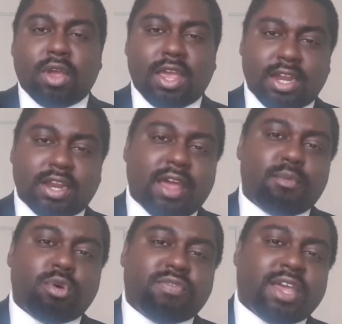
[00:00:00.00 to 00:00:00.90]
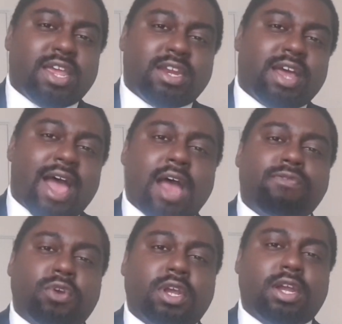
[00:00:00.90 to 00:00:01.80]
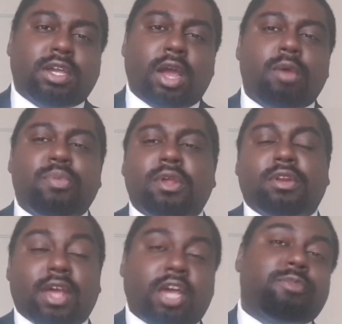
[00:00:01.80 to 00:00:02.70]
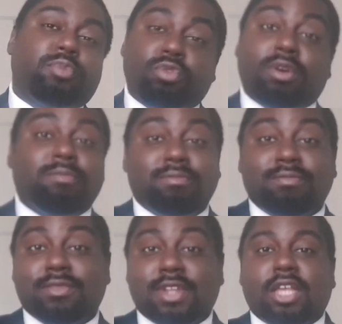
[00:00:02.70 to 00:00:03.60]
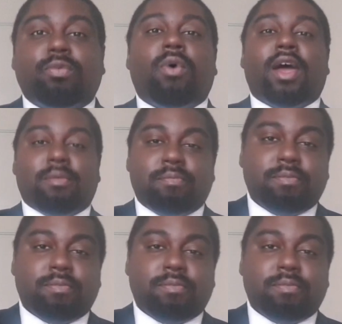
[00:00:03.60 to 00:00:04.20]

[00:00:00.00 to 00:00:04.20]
in and within the African and Caribbean diaspora. That's why.